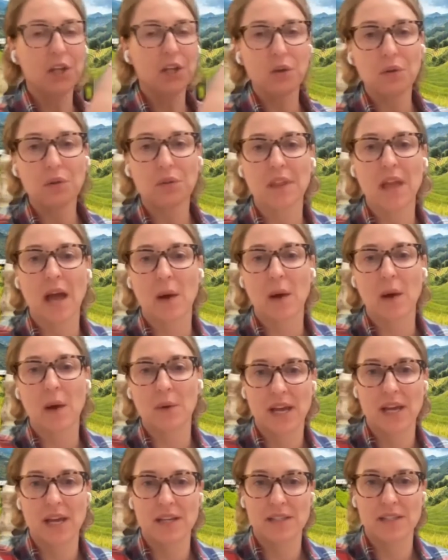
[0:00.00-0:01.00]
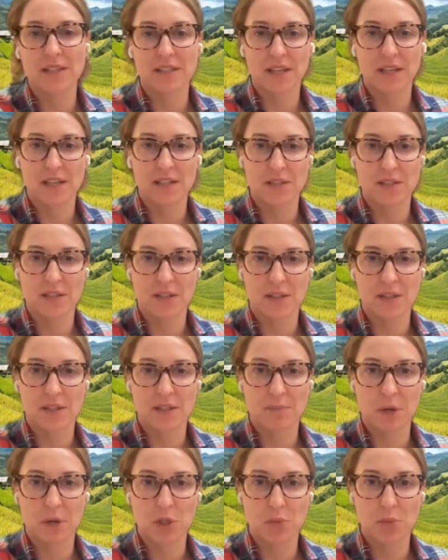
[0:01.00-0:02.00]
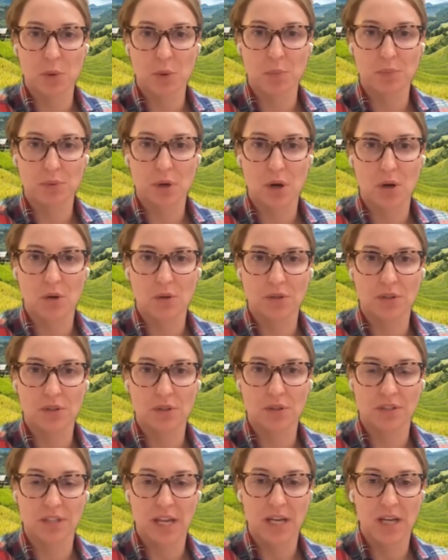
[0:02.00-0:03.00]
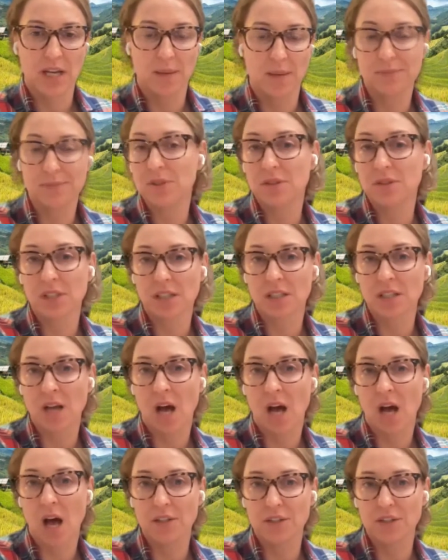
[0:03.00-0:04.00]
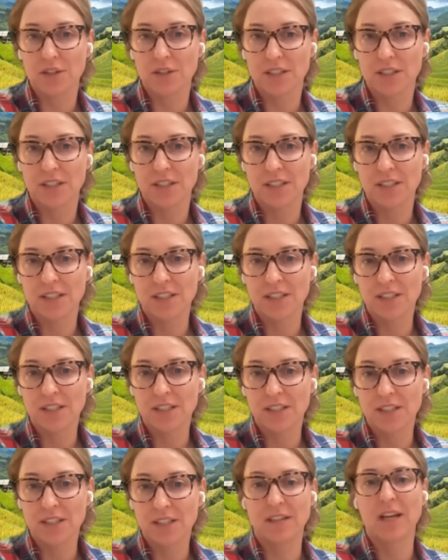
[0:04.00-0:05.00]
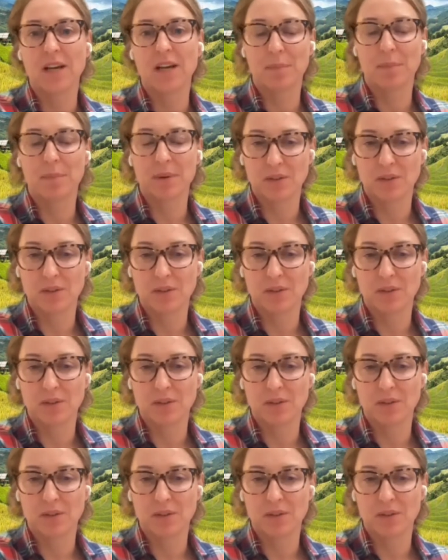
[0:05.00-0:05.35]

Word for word: youth nowadays is, is much more prone to take up new technology, to take yeah.